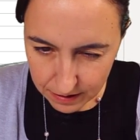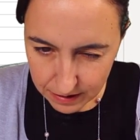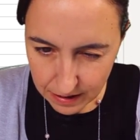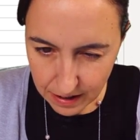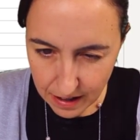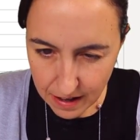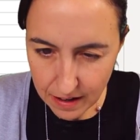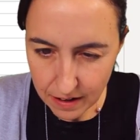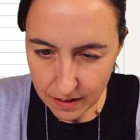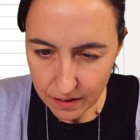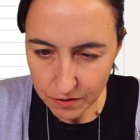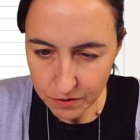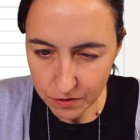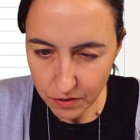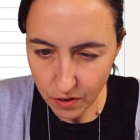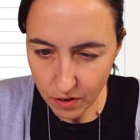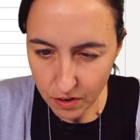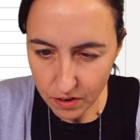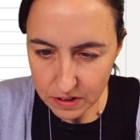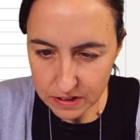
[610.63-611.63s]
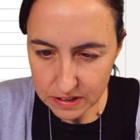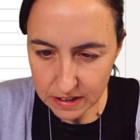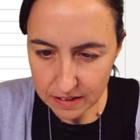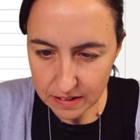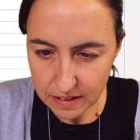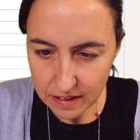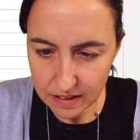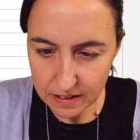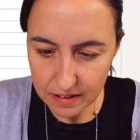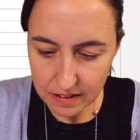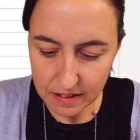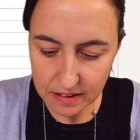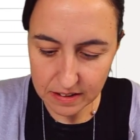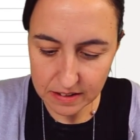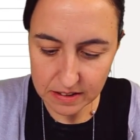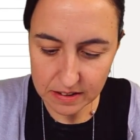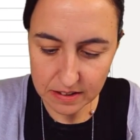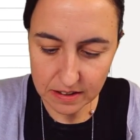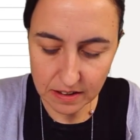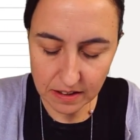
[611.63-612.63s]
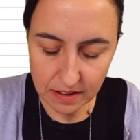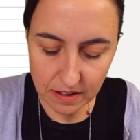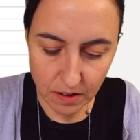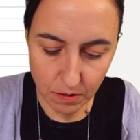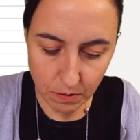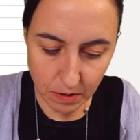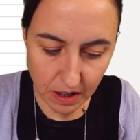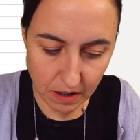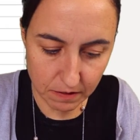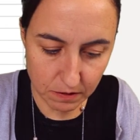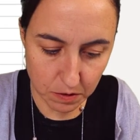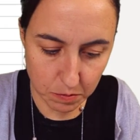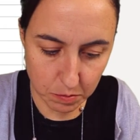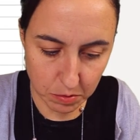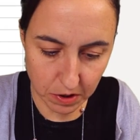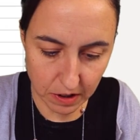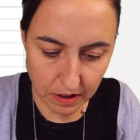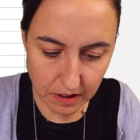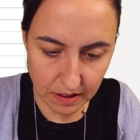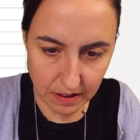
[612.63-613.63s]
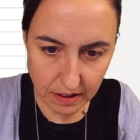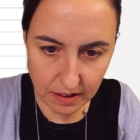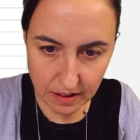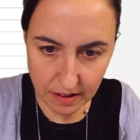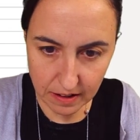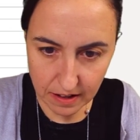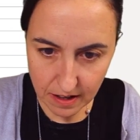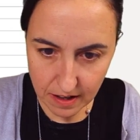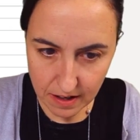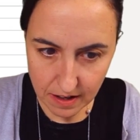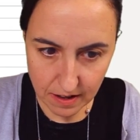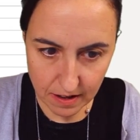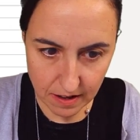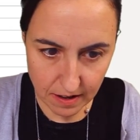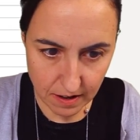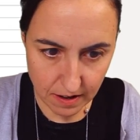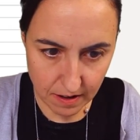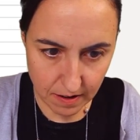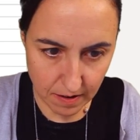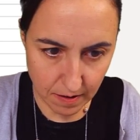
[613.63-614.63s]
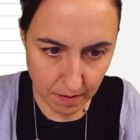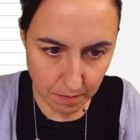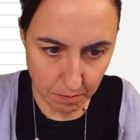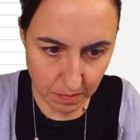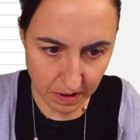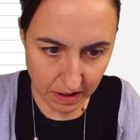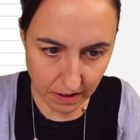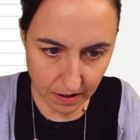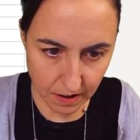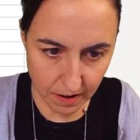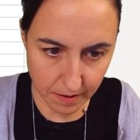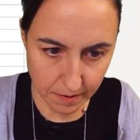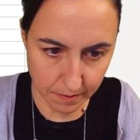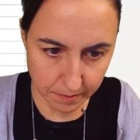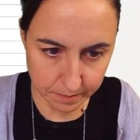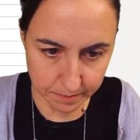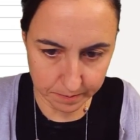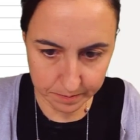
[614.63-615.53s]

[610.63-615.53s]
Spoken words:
date first, and then it's here where I have to put it, day Monday.